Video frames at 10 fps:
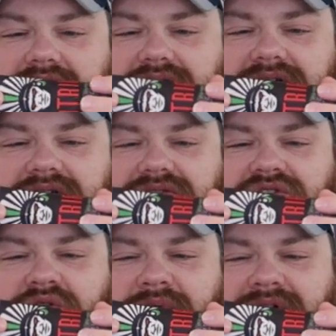So,
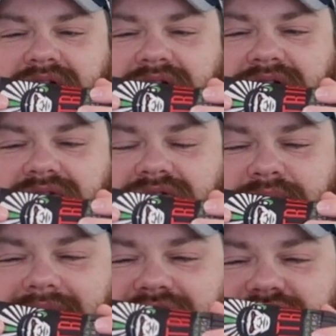Toma
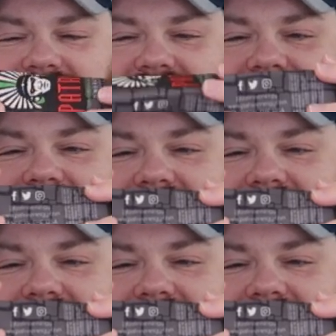to Patria.